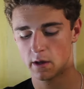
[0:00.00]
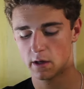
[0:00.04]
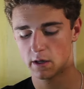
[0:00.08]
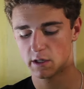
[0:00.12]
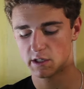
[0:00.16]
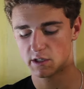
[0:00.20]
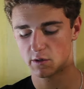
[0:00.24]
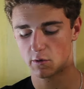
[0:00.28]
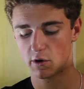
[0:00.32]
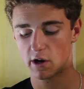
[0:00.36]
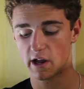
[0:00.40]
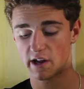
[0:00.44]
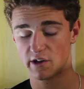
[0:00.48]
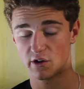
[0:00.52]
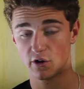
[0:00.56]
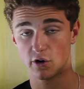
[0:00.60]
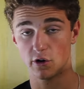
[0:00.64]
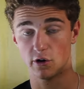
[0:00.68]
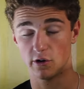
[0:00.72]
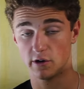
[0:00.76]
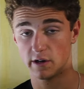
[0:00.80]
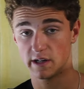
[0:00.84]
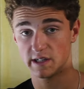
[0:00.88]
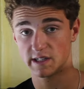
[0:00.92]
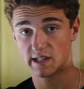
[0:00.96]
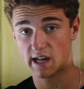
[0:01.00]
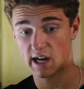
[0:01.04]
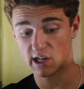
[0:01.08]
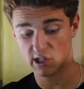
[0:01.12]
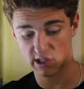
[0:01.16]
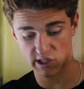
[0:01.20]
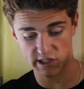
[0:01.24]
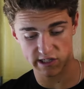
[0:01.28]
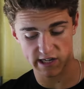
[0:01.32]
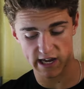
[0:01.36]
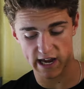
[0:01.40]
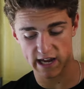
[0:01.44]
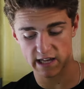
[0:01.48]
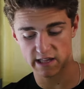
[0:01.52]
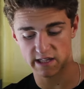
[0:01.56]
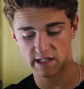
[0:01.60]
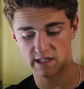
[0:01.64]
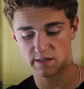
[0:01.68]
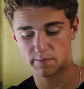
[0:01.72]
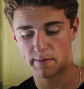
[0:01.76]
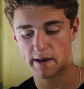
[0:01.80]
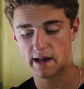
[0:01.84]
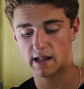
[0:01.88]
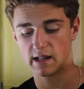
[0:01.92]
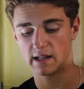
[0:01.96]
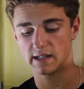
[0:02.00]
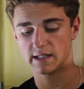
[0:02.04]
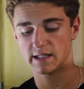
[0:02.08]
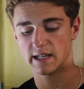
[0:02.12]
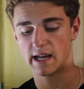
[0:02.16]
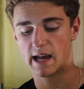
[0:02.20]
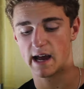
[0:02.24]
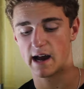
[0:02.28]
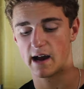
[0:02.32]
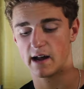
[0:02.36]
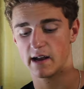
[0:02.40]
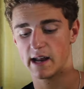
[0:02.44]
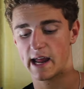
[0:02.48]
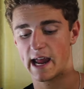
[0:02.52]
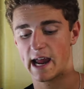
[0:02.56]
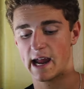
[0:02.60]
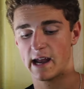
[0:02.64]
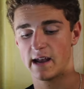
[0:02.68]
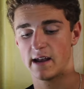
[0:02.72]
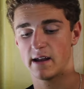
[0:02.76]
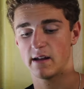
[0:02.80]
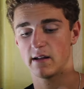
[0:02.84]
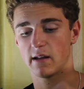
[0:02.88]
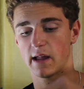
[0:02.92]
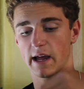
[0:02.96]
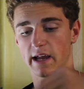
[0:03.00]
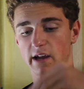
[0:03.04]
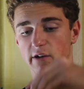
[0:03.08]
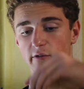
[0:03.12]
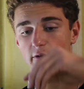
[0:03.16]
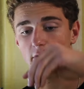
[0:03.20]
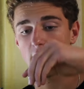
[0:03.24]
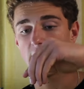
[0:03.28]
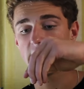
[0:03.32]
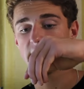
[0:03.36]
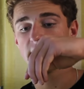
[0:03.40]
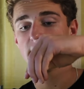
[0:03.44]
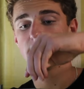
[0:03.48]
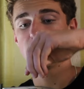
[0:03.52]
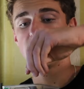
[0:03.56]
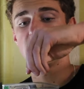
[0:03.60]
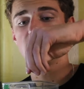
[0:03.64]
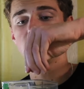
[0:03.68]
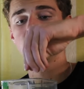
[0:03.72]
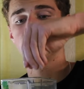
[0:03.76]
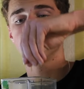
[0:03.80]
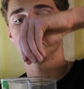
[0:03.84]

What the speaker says: So what I do is I actually take these pellets out and like grind them up